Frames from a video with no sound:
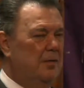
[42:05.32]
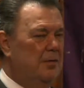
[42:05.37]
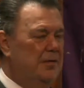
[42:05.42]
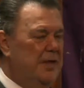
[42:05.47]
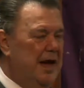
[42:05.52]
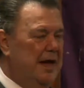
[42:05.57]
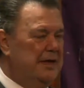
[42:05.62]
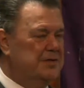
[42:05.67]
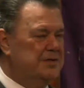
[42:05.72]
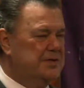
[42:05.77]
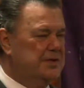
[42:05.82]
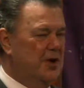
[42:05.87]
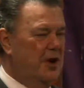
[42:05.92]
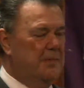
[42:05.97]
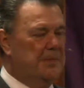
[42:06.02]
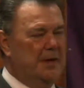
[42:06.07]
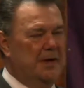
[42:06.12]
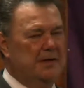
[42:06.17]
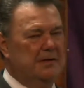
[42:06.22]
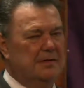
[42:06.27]
That
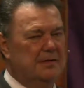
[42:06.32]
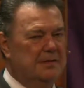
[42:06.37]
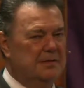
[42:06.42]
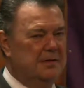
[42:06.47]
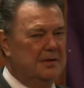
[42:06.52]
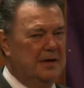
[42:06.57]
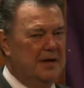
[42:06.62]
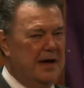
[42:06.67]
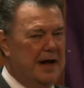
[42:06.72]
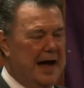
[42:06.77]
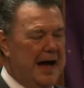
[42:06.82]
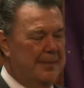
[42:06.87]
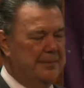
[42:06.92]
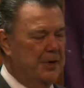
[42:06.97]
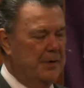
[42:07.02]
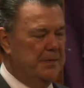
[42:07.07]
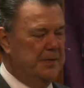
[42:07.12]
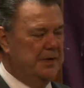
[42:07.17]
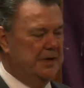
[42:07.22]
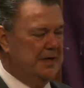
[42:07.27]
serpent, I'm
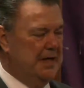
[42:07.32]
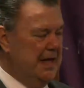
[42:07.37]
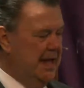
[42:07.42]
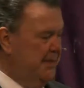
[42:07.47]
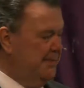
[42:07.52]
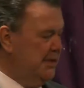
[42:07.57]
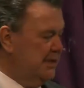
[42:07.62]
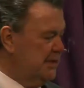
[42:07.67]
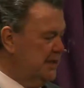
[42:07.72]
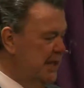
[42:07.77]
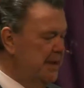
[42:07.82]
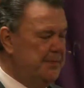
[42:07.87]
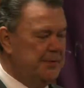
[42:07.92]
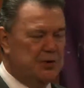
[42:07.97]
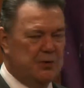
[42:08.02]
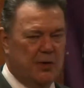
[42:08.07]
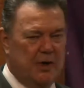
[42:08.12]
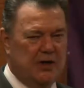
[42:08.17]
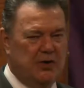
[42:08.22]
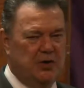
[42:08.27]
going to put enmity
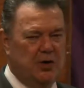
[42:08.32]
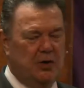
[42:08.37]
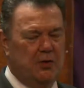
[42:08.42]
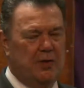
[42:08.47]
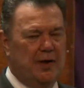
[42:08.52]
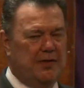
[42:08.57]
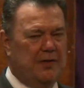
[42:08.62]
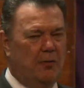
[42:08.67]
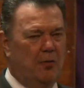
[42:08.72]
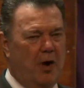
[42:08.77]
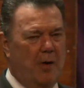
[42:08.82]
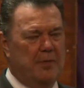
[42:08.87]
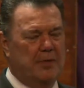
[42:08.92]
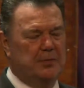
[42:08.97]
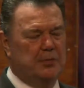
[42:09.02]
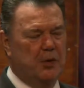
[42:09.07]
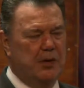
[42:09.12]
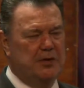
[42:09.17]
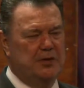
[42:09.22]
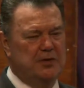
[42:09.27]
between you and the woman,
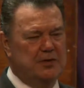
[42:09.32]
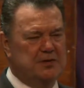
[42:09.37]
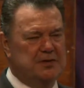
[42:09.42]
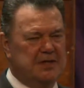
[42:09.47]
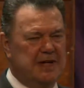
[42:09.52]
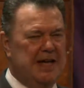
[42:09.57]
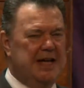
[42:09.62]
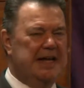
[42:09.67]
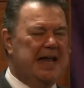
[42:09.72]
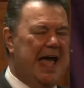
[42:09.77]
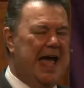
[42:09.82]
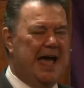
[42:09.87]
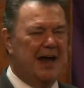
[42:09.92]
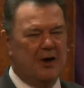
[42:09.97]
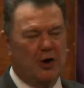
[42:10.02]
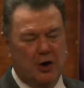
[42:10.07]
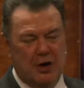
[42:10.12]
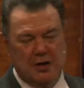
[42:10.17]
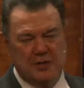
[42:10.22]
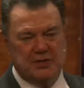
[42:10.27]
between your seed and
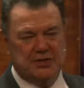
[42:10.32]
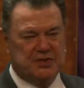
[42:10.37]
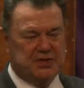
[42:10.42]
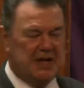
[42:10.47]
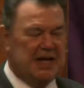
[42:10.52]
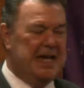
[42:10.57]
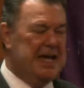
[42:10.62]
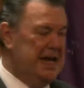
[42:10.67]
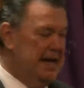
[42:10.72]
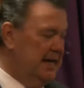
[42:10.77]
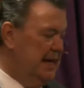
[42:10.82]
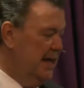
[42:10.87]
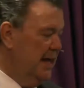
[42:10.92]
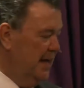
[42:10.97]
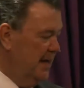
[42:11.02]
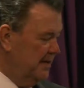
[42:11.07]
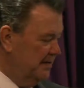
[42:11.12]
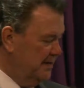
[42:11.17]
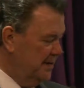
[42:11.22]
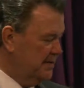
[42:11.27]
her seed,
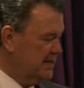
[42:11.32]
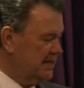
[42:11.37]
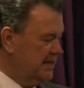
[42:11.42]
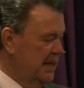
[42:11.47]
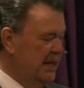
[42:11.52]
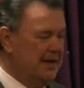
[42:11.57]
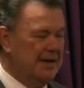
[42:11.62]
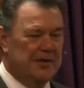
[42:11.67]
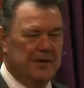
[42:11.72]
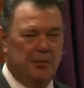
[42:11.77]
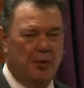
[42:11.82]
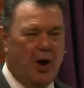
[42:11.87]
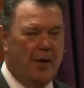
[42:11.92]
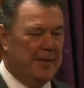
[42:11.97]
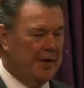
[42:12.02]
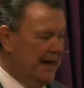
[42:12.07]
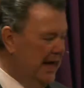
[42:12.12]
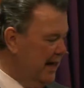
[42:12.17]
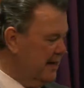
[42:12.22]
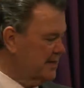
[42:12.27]
the seed of the
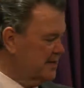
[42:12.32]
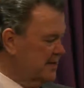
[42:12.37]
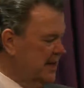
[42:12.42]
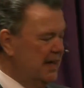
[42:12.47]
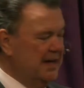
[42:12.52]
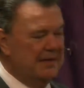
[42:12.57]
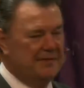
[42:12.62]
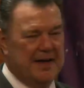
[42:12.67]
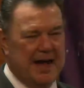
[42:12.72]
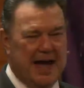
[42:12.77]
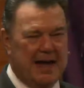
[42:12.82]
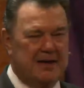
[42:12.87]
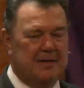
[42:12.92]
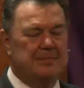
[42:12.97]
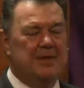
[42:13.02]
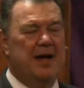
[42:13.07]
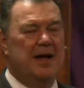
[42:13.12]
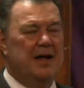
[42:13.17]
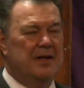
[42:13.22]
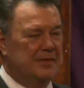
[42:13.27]
woman, not a seed of
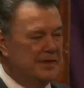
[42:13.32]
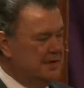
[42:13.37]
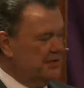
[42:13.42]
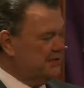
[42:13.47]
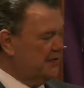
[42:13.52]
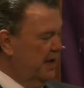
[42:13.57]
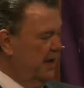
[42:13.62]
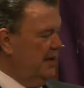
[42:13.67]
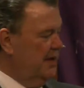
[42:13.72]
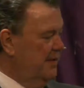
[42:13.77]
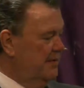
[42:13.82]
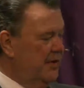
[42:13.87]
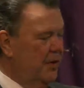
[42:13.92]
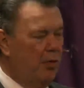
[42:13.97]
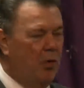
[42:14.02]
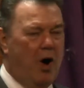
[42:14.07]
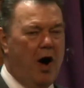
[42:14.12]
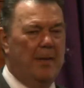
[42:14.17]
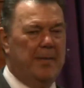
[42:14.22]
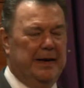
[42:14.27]
Adam, the seed of the
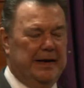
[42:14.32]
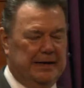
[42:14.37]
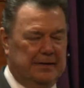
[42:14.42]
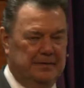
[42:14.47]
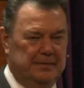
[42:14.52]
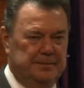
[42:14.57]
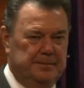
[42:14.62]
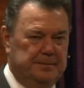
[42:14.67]
woman.